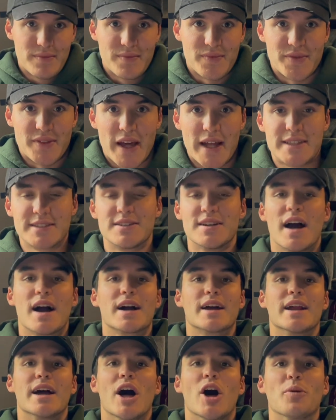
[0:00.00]
that's not
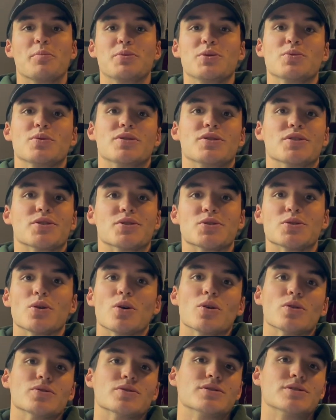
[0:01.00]
going to help you with your goals.